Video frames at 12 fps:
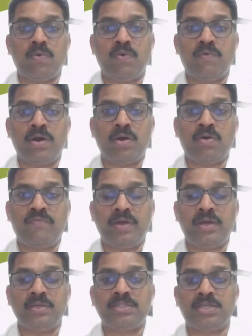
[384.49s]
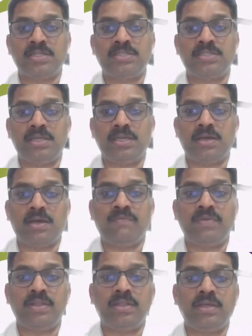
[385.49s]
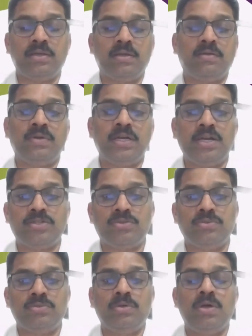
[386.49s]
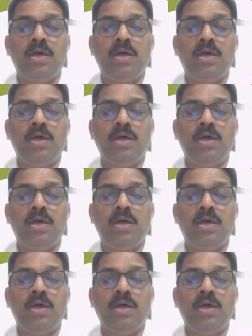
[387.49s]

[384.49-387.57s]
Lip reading: over laughing, stressing. Everything will leads to